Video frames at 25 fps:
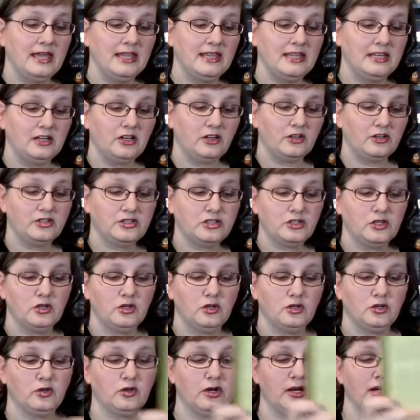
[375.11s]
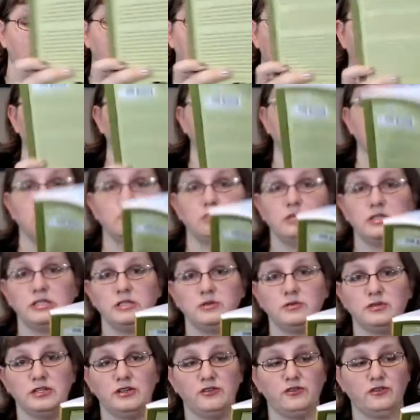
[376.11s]
And then also, I thought it was
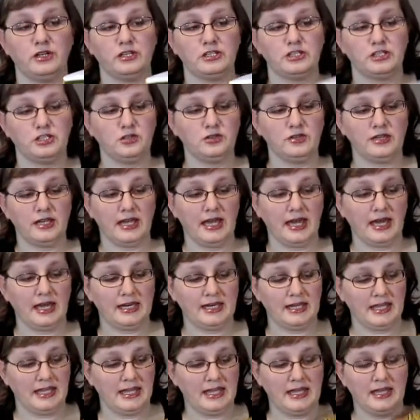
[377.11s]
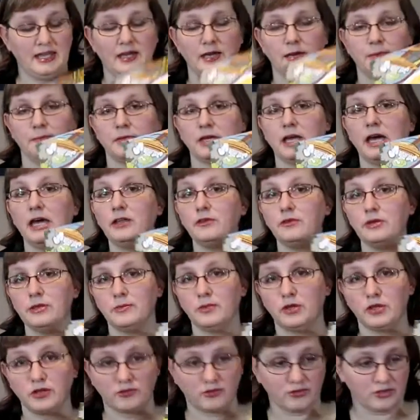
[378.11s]
really, really fun too. They had a
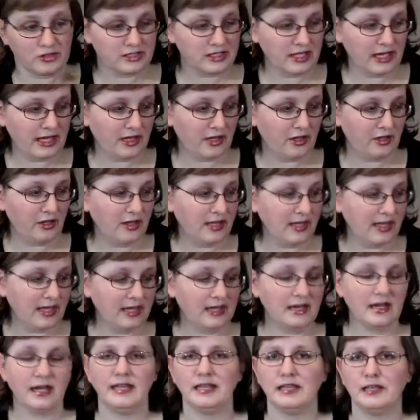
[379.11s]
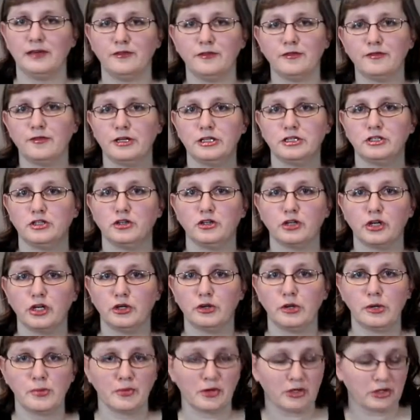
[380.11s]
coloring book for sale, and I love adult
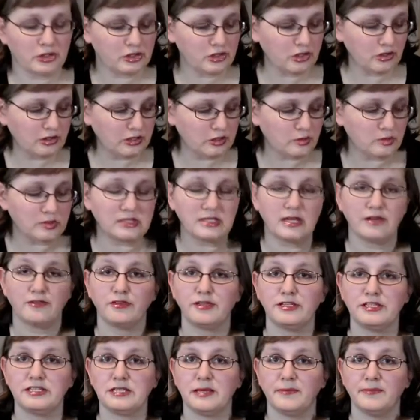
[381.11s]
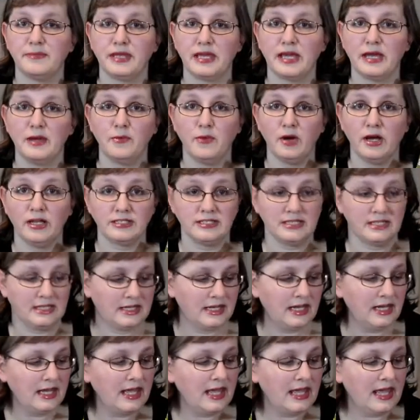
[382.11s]
coloring books, so this was definitely something I
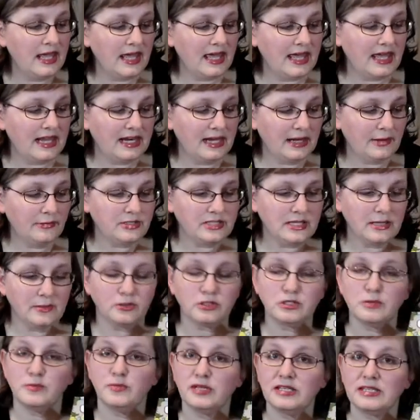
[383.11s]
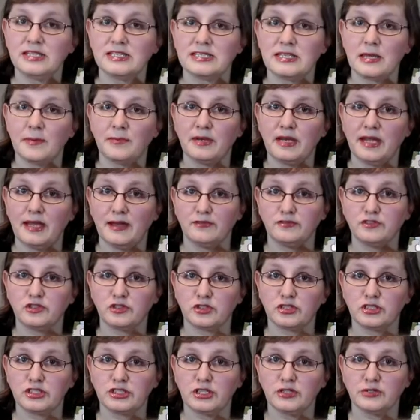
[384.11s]
wanted. And I was able to bring this up and have
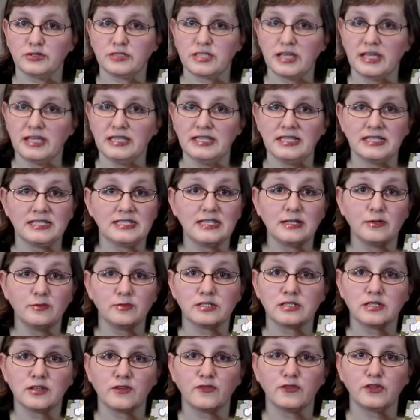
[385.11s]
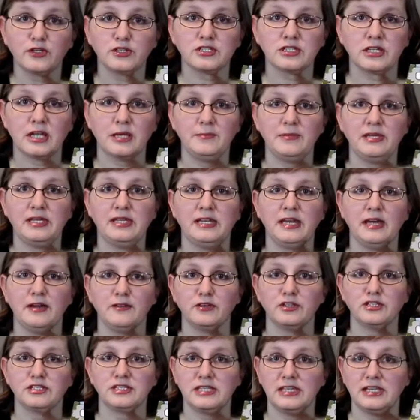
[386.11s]
Giorgio sign this, and it was the first time he'd
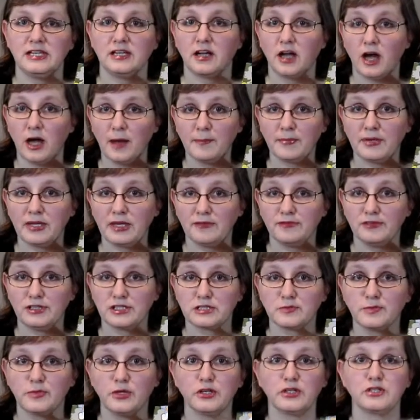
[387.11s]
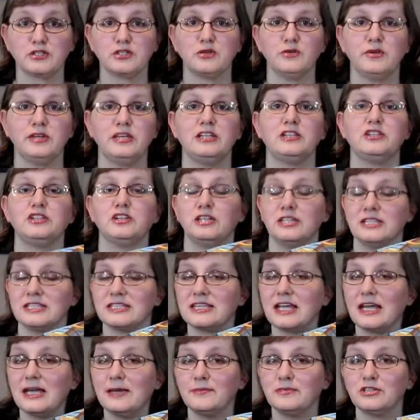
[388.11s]
ever seen a copy of this book. So he took
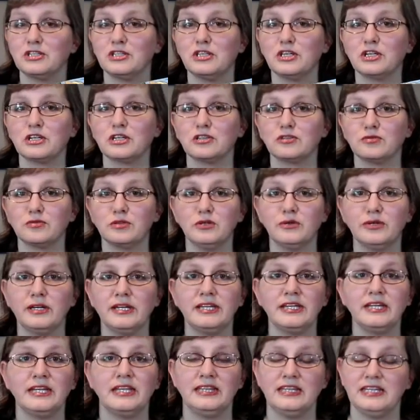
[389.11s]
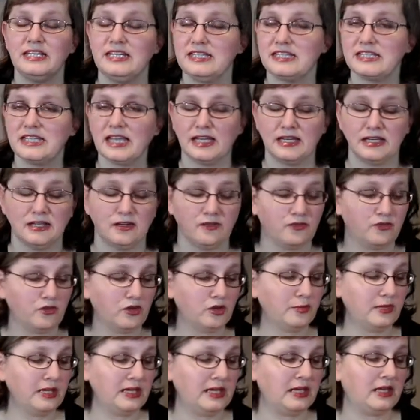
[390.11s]
his time to look through it, and then he signed it
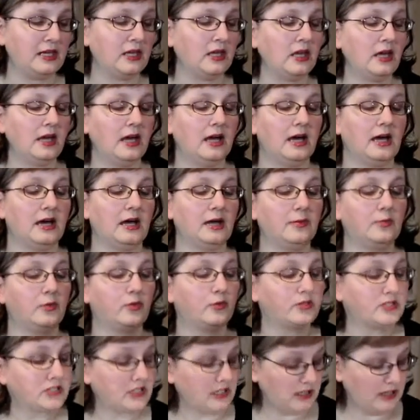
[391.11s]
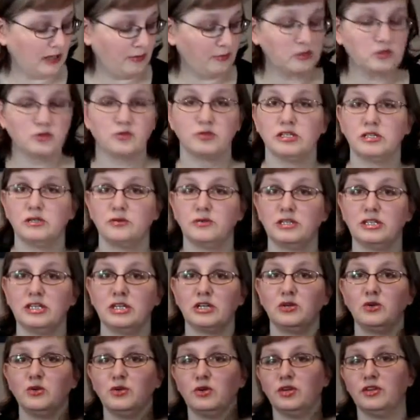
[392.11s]
for me, which I thought was really,
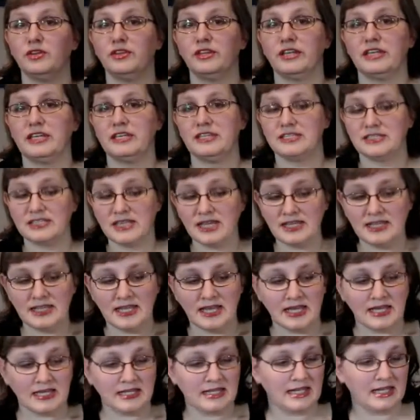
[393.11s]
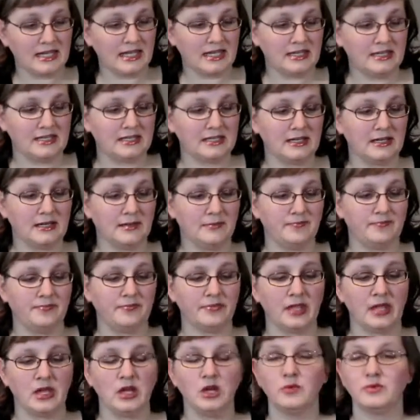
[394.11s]
really cool that he signed that, and
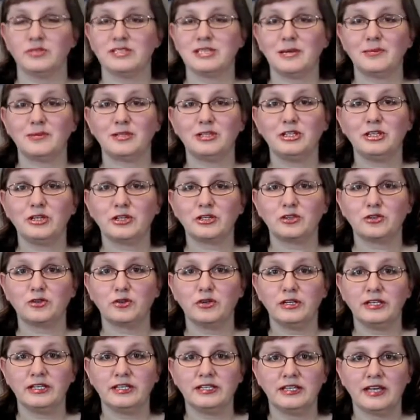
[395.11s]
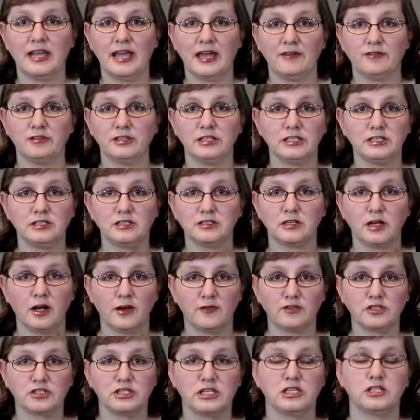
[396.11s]
was able to look through it and have a little
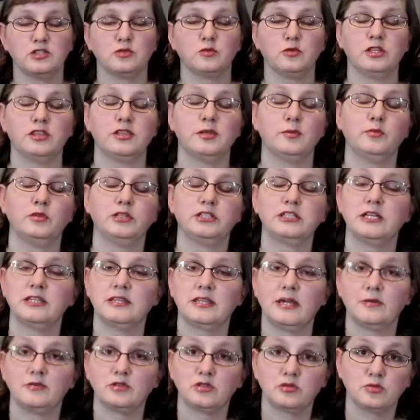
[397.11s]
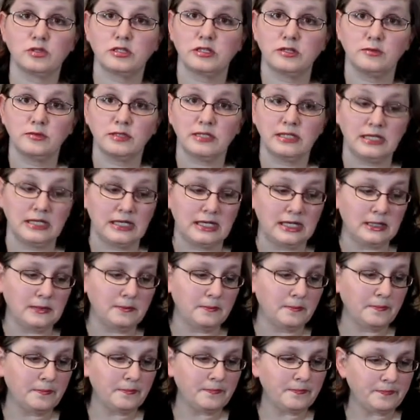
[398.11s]
conversation with him, which I thought was really, really neat.
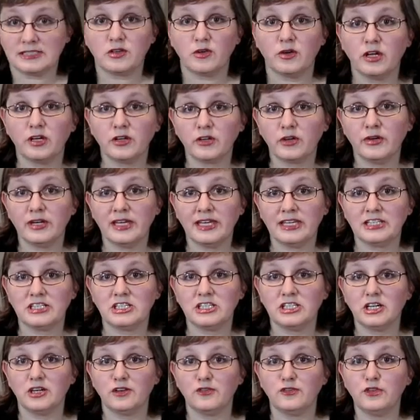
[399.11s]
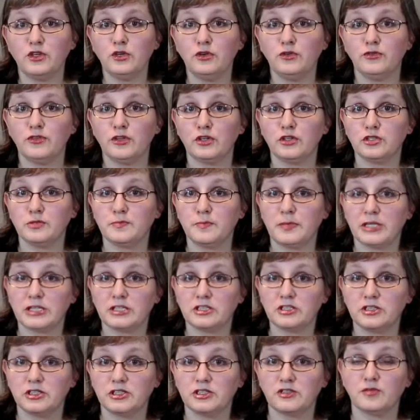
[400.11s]
So I'll go ahead and share a few of those
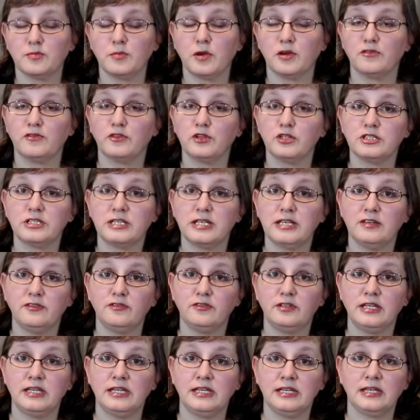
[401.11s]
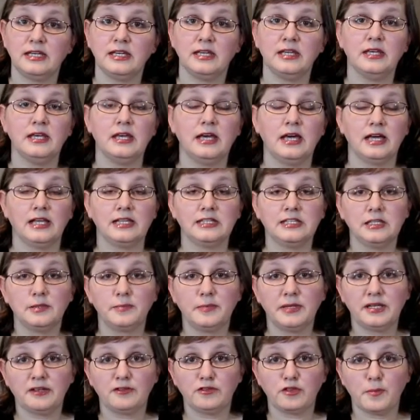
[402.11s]
pictures from our first evening, a little
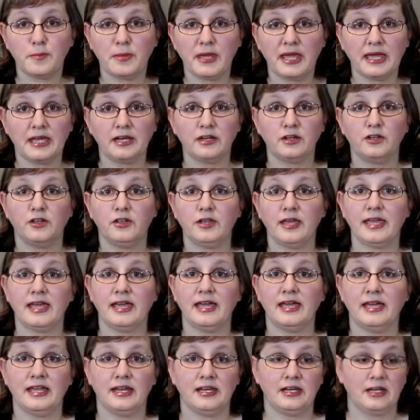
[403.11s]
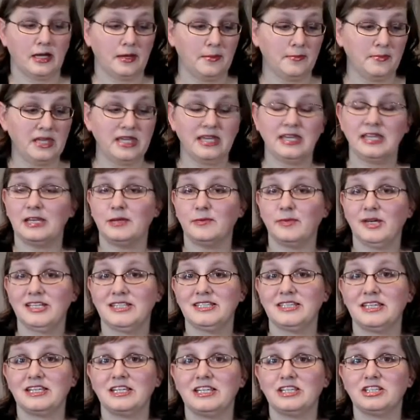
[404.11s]
bit of the panel, and me getting my
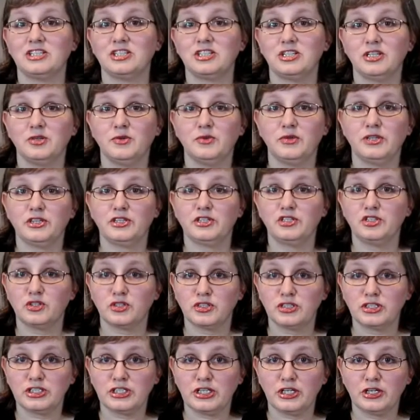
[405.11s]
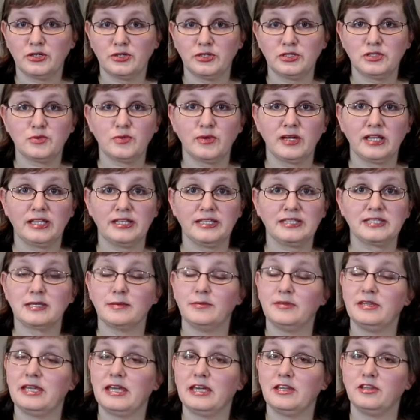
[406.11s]
signature with Giorgio, as well as
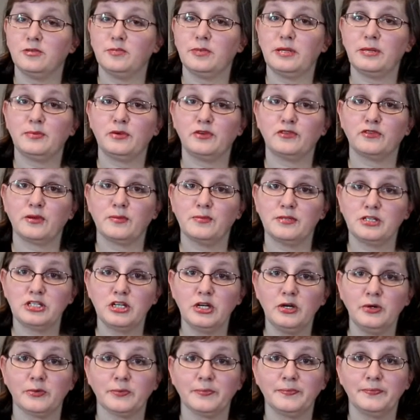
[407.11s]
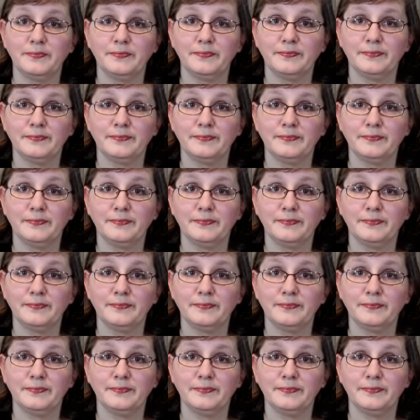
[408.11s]
some of the other people from the show.